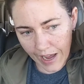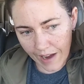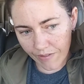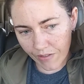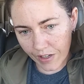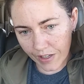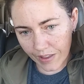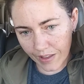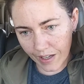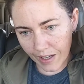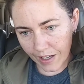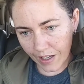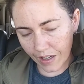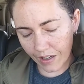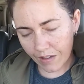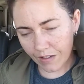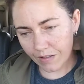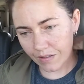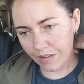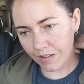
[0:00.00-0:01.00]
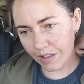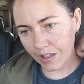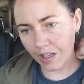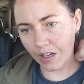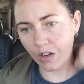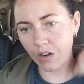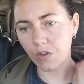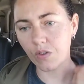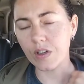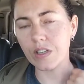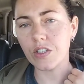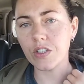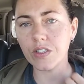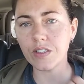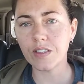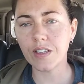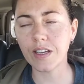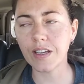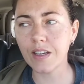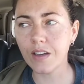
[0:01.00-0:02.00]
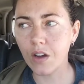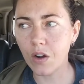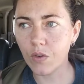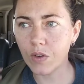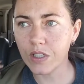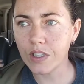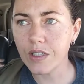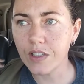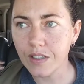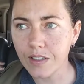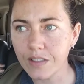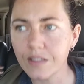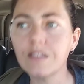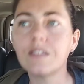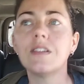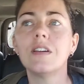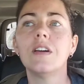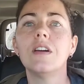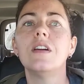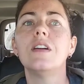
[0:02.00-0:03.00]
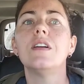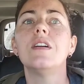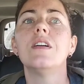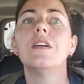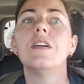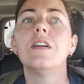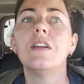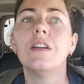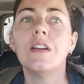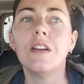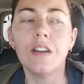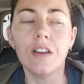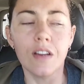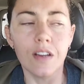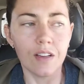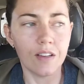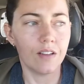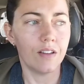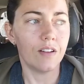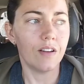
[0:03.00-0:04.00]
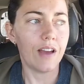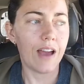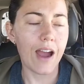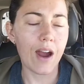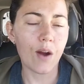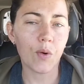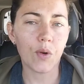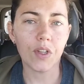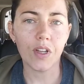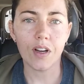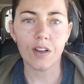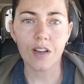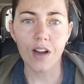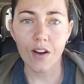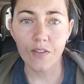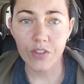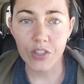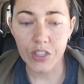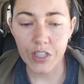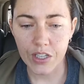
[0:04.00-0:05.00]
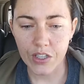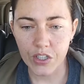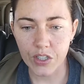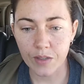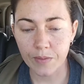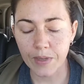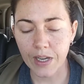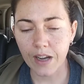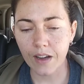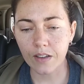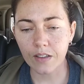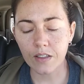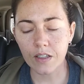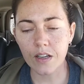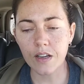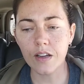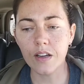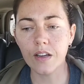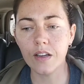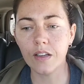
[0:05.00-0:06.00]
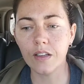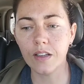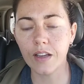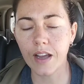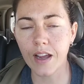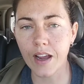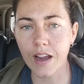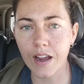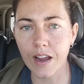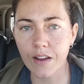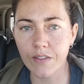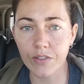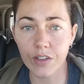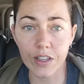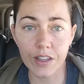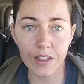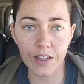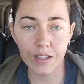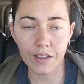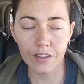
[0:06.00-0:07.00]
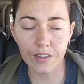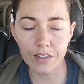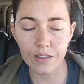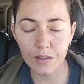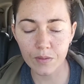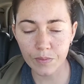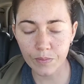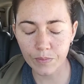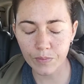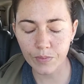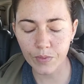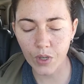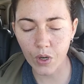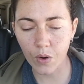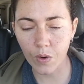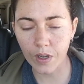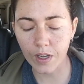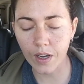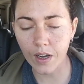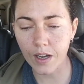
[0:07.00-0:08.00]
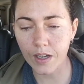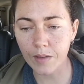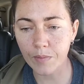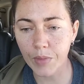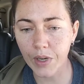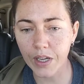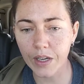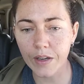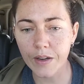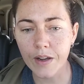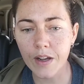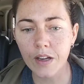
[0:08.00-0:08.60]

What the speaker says: everything, and just like go into this hour-long conversation about everything that's going on, but